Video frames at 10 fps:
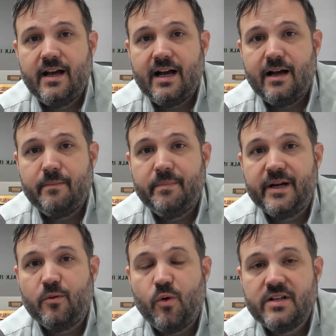But
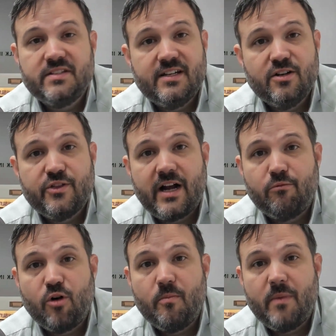it was the year that I
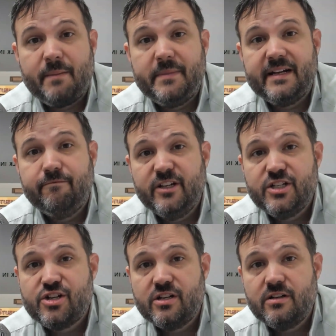wrote my big
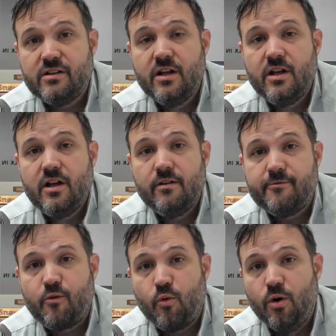vision
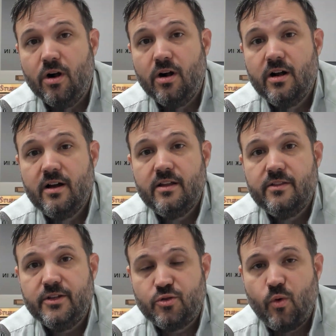for
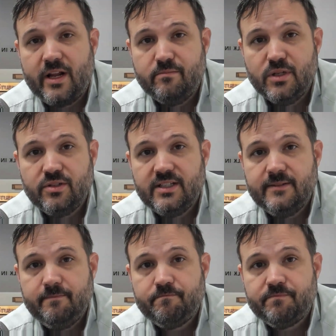the 20
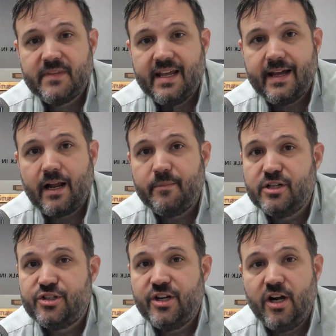million. And I'm going to
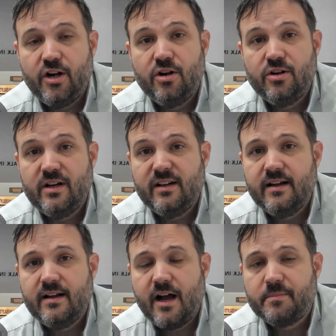share
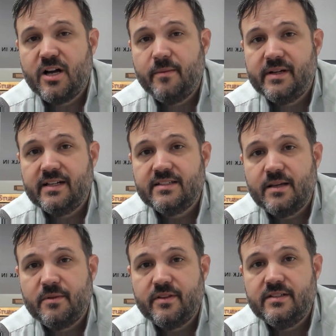upcoming in
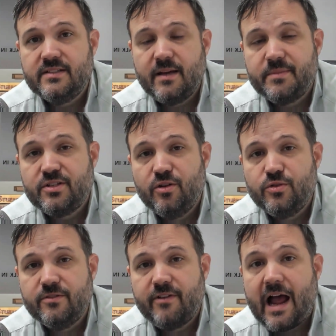some of these
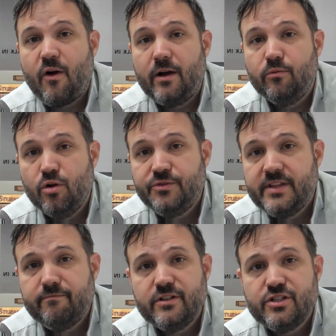episodes of how I wrote
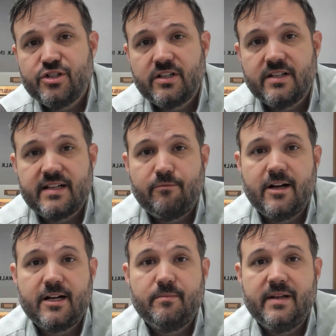that vision, because I
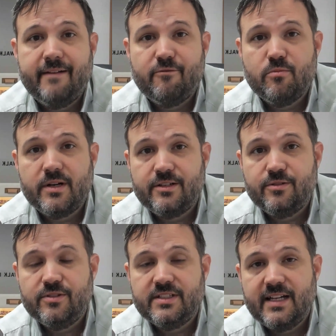recommend everybody
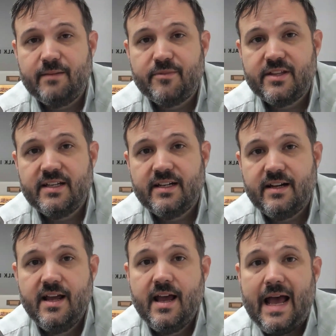do the same thing,
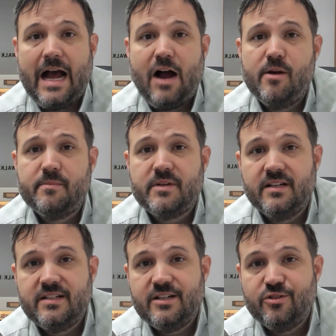how I'm
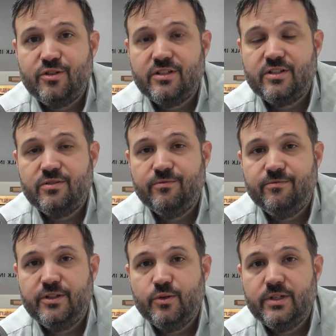continuing to
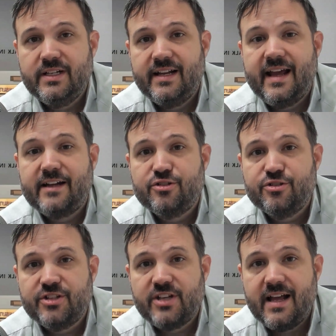view it and
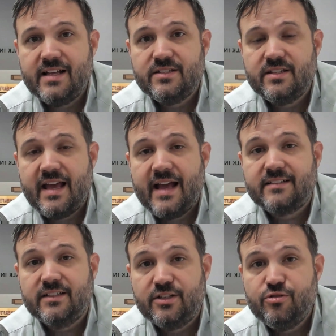exercise
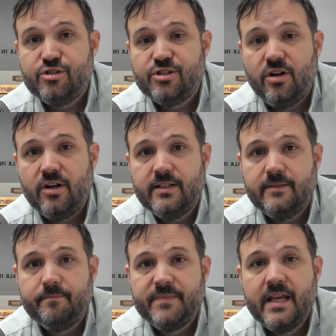execution on it.
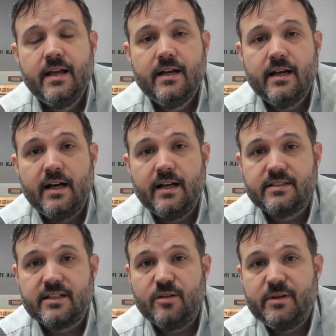
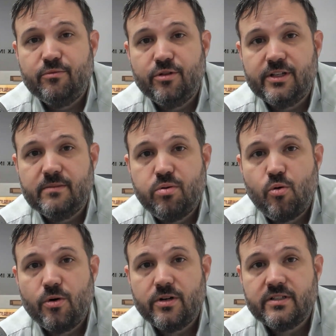It's going to be really
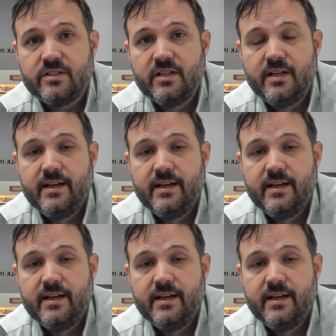important.